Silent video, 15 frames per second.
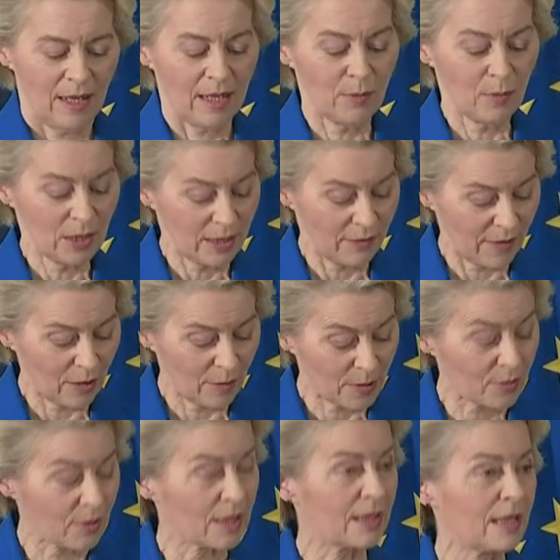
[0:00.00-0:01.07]
It will
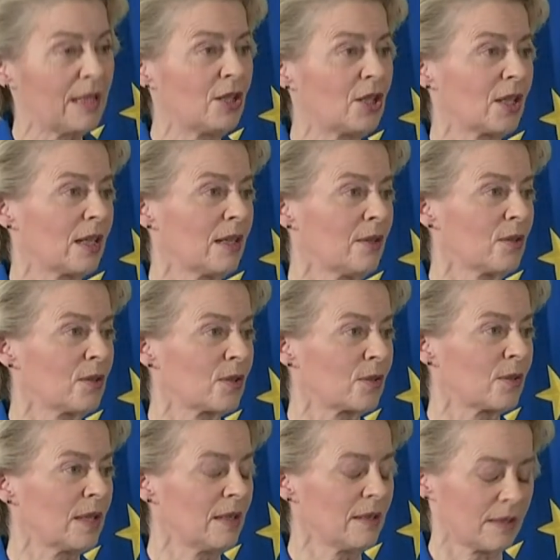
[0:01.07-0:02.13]
develop strategic
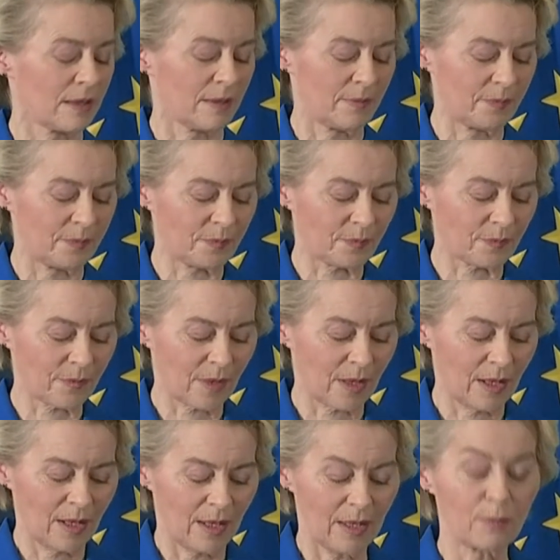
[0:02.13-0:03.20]
industries.
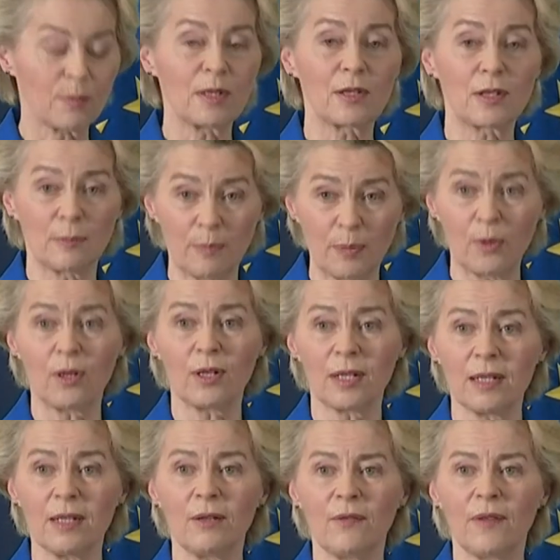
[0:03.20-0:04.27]
It will
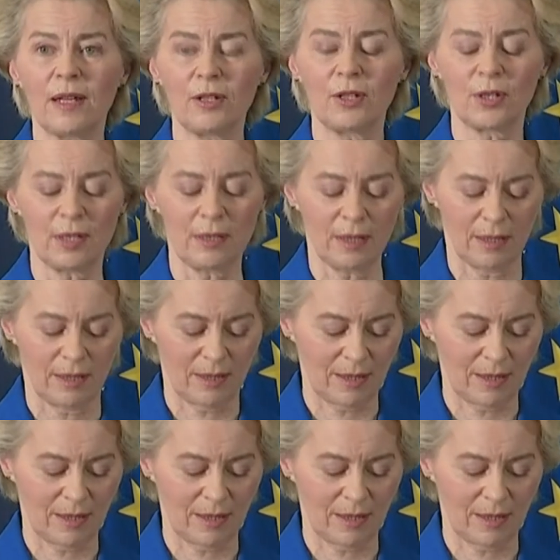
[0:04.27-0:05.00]
support innovation.